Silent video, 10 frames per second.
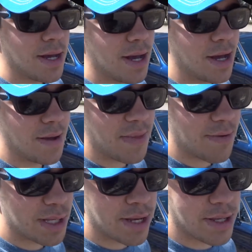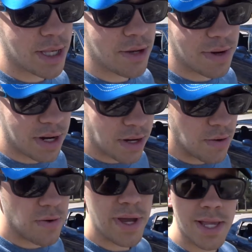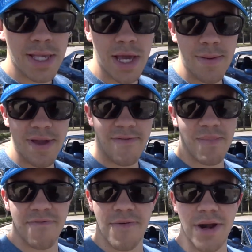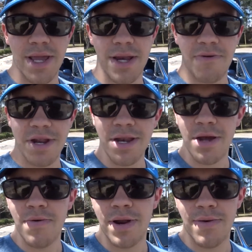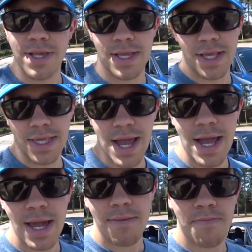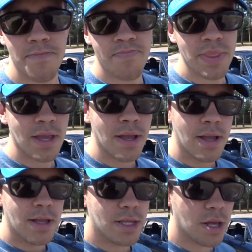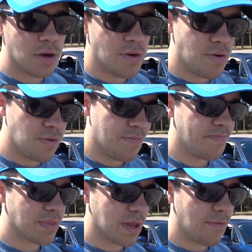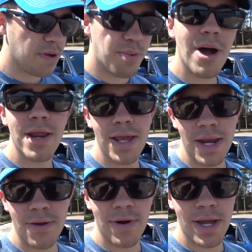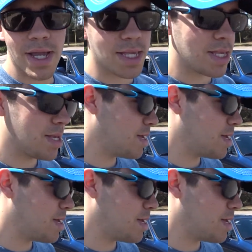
There was also a noise coming from the front end. We didn't know what it was at the time, so we bought it anyways.